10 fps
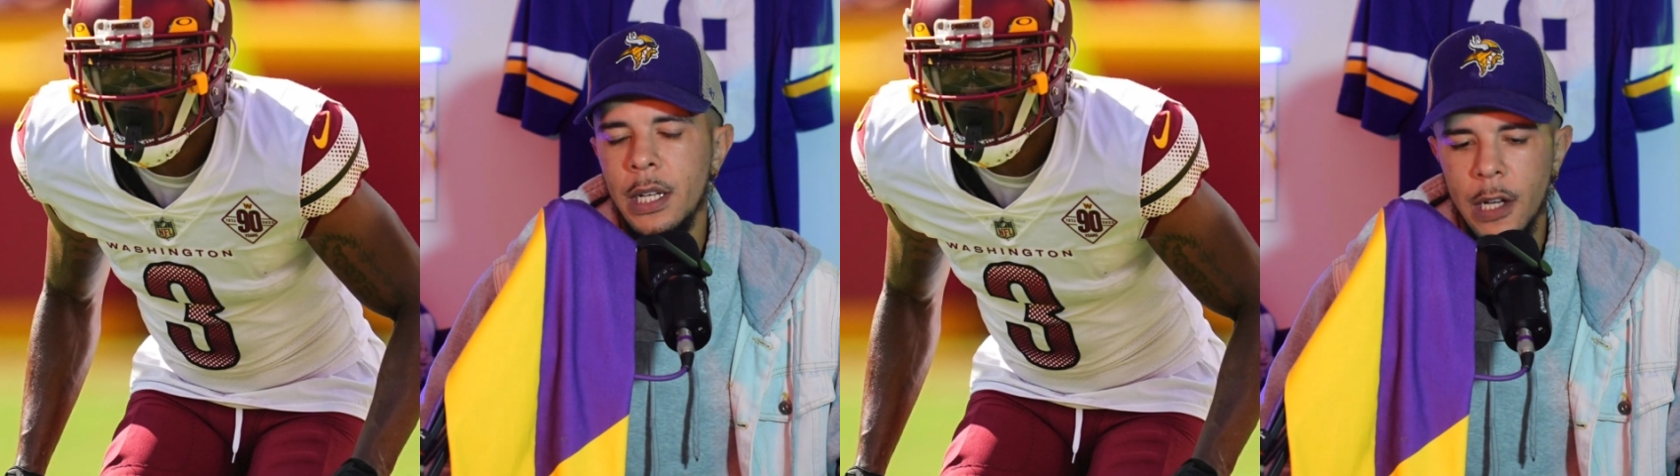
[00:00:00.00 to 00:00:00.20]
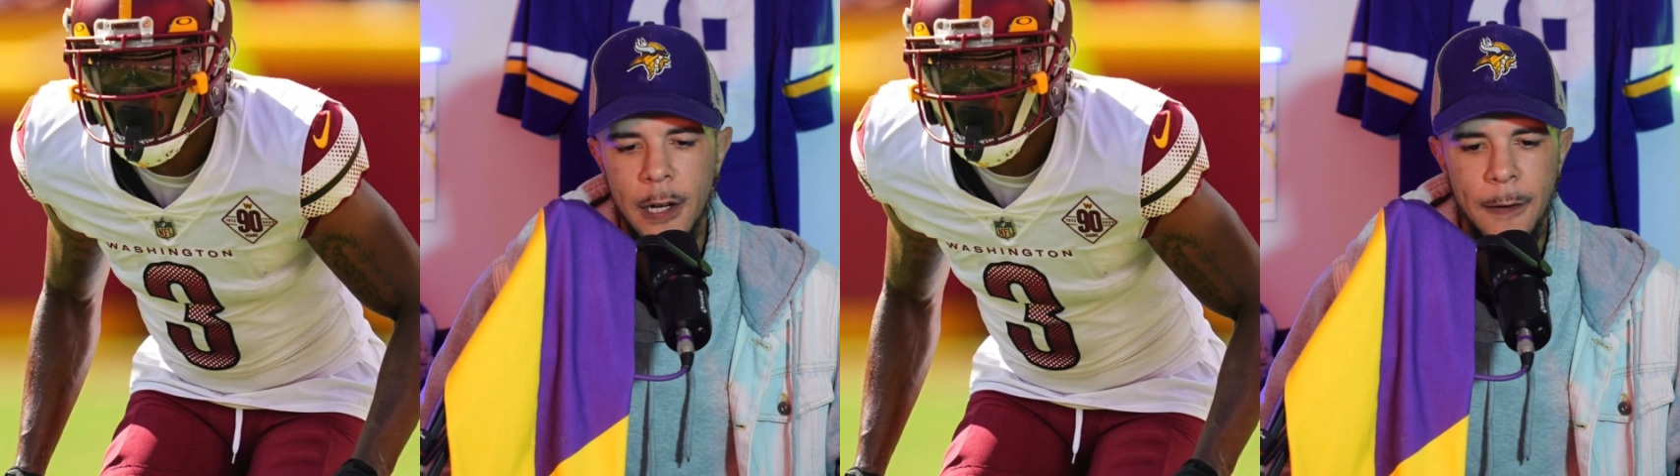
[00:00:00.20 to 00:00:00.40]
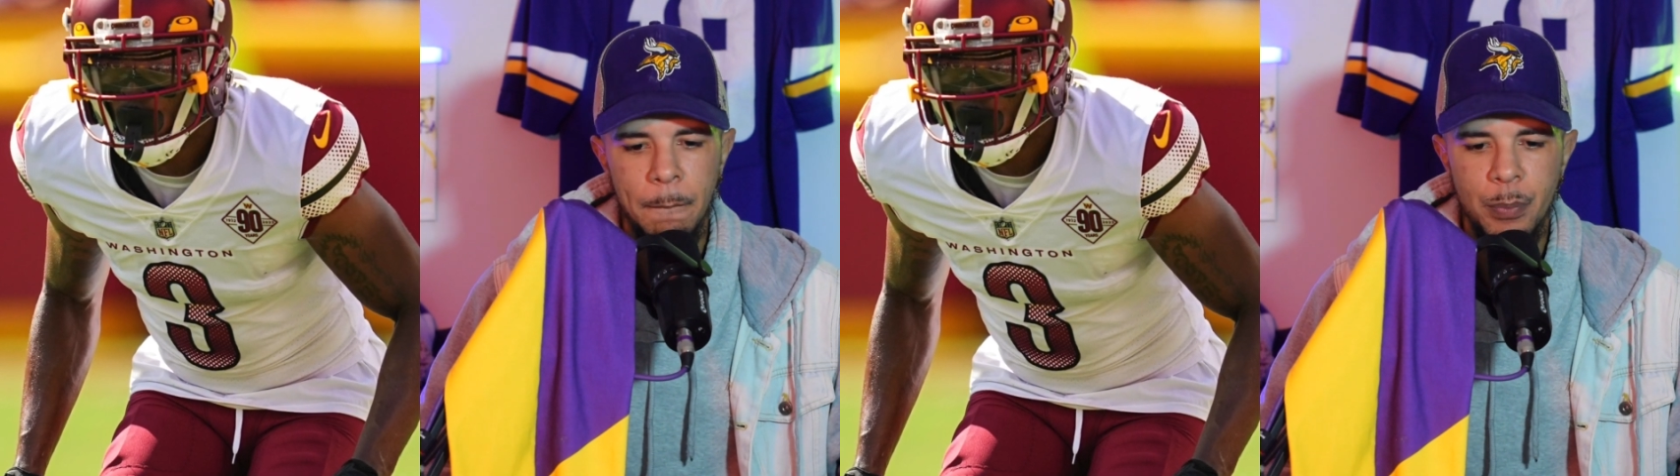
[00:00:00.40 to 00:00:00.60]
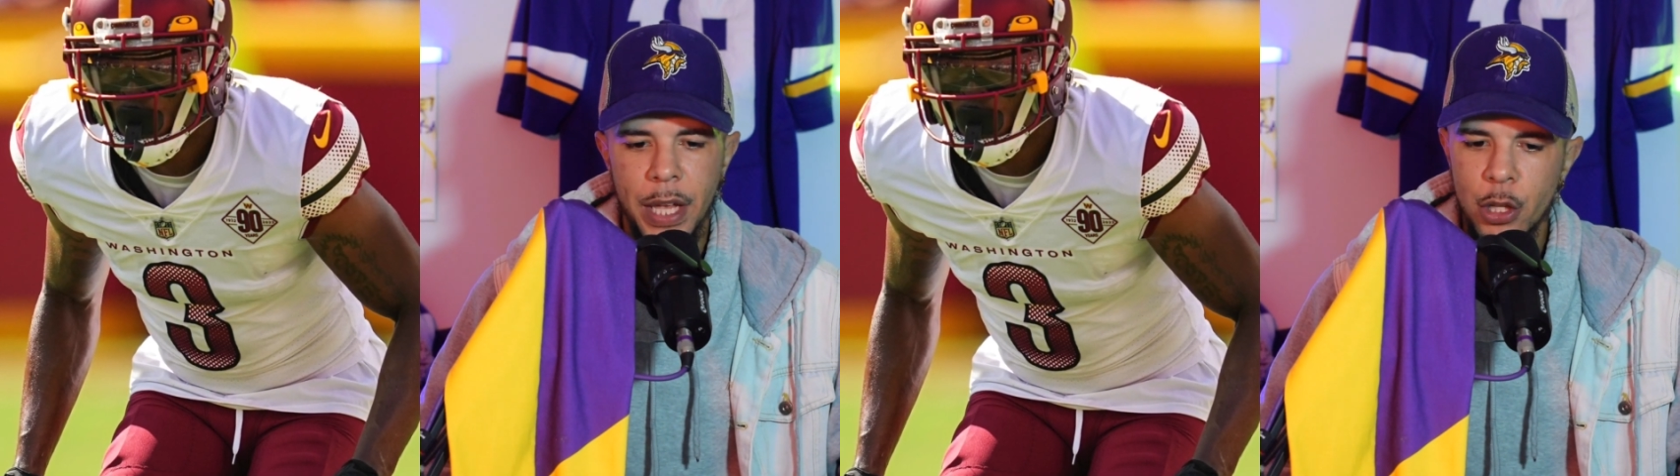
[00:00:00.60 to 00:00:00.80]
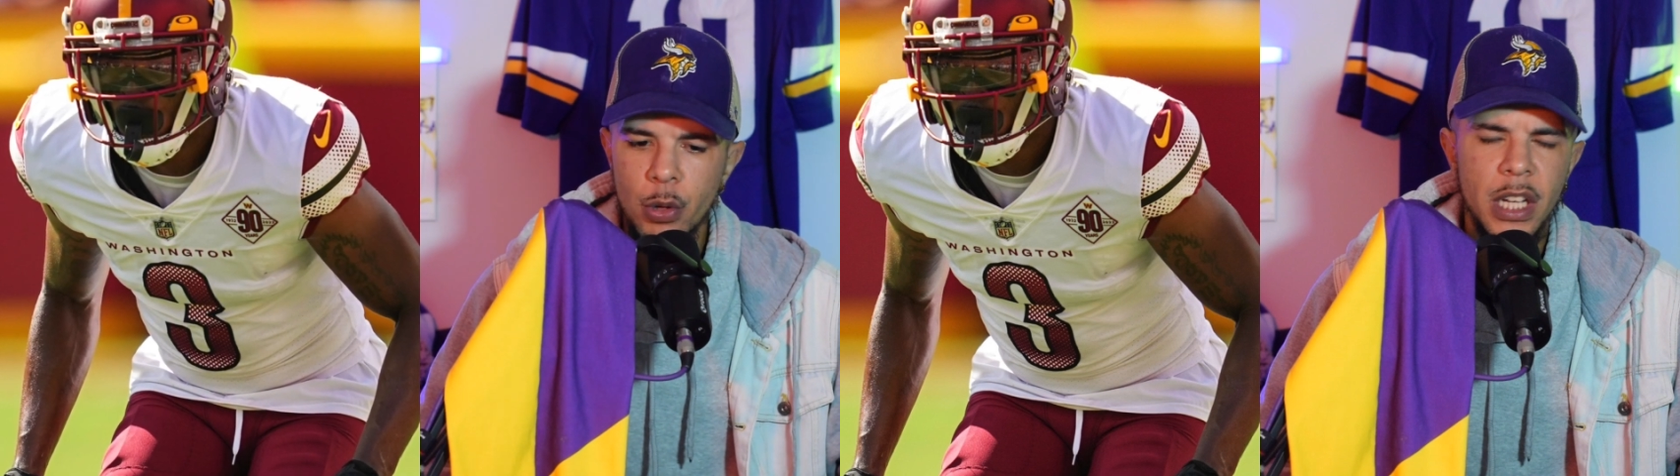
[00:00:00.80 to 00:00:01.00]

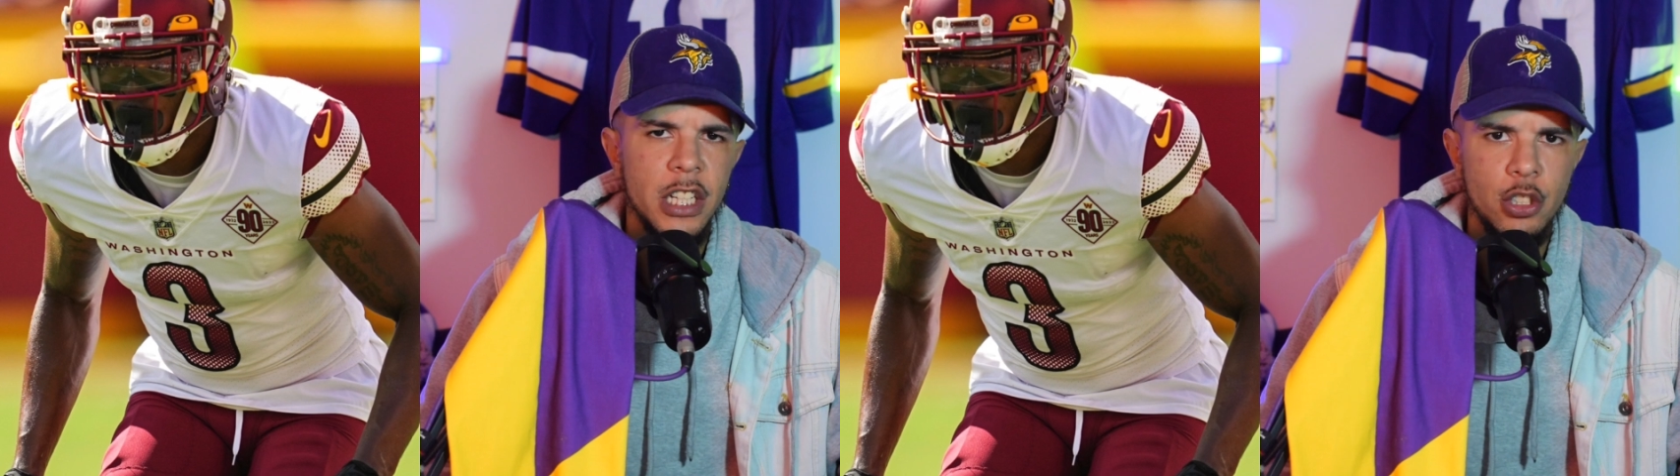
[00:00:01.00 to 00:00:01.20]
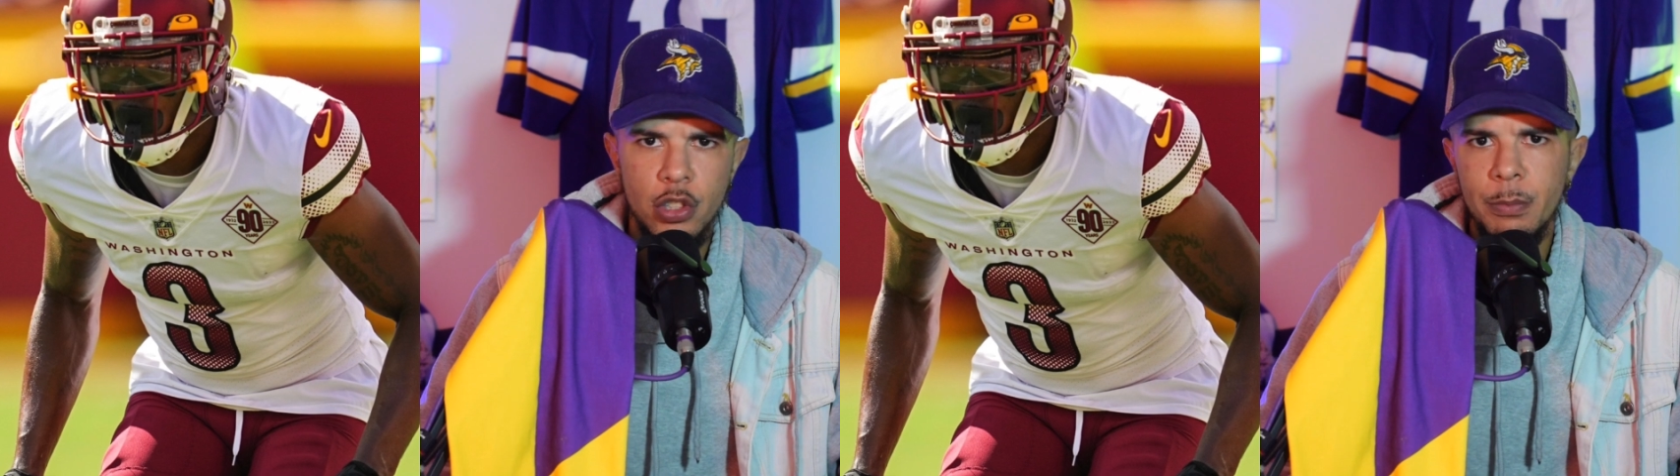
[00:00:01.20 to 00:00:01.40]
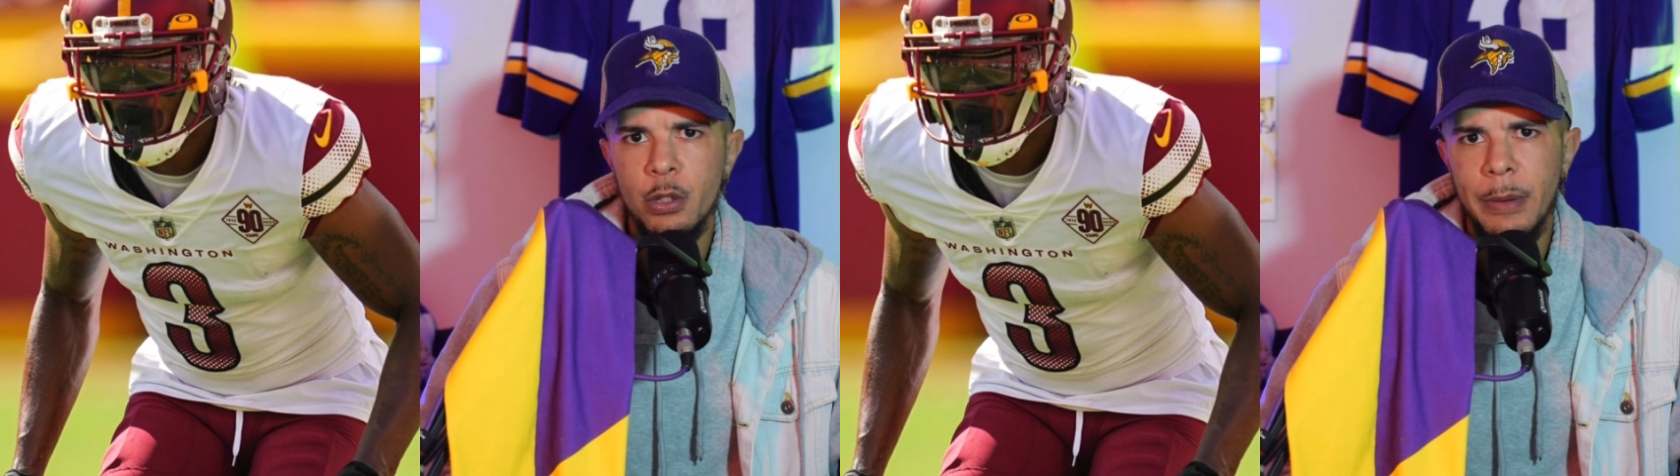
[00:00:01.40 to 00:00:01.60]
and you can contribute,